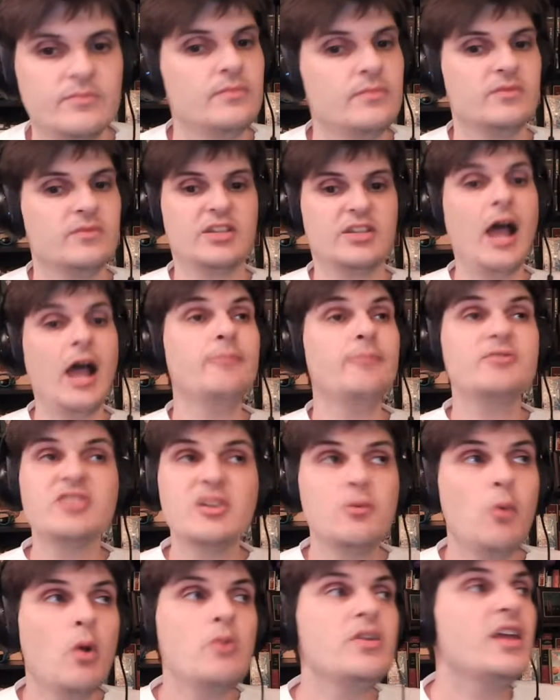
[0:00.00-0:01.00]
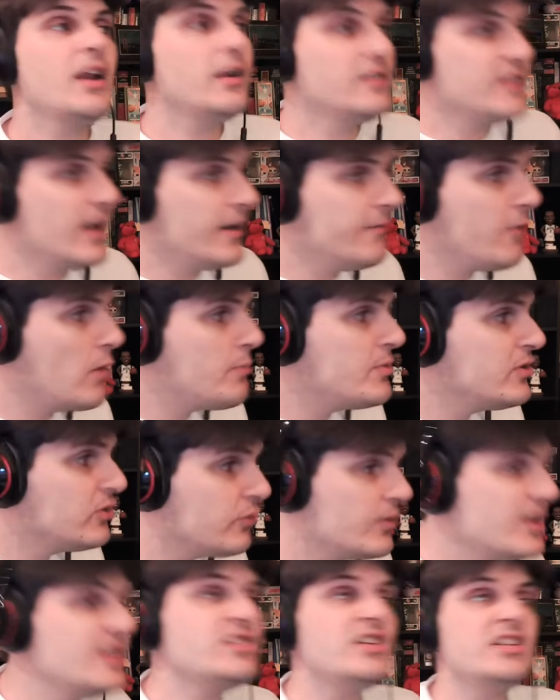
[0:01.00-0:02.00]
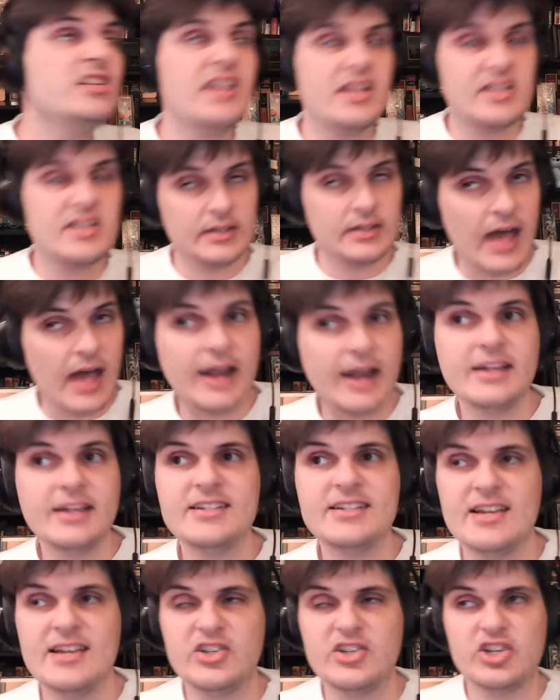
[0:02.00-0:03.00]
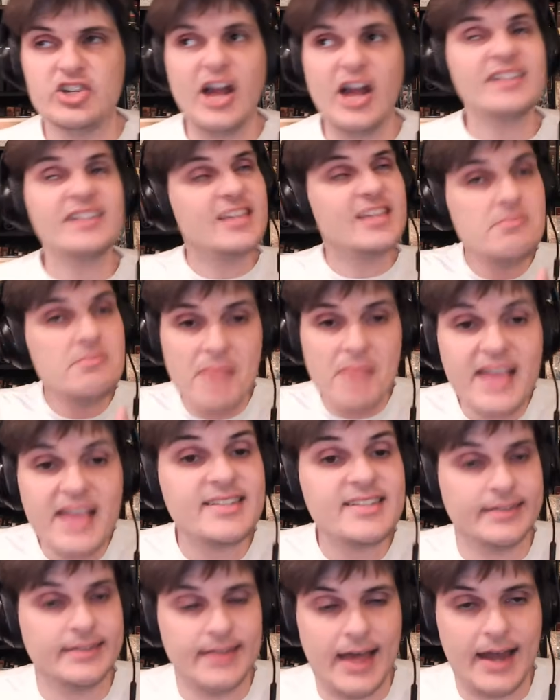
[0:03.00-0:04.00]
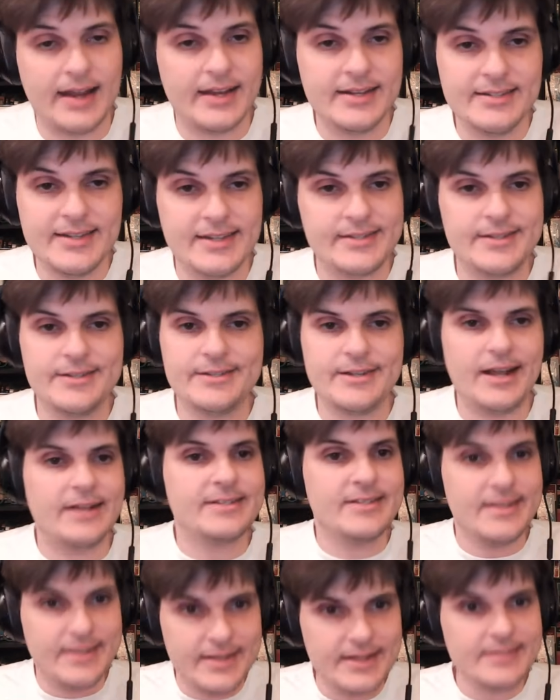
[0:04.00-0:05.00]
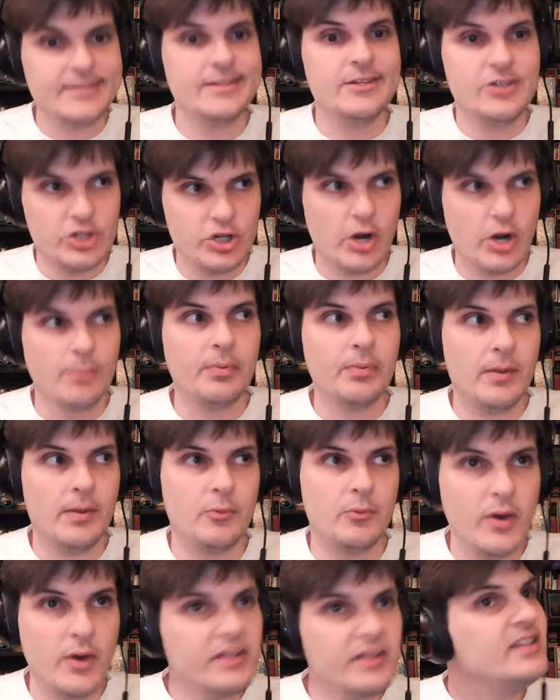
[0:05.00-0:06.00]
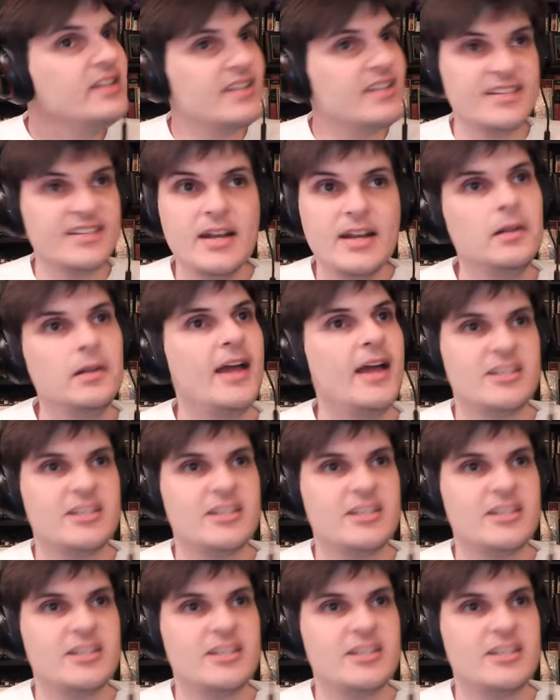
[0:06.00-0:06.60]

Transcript: Thompson won't get a ton of open threes. He takes a lot of contested shots. He makes a lot of contested shots. He gets his jumper up quickly, doesn't need a lot of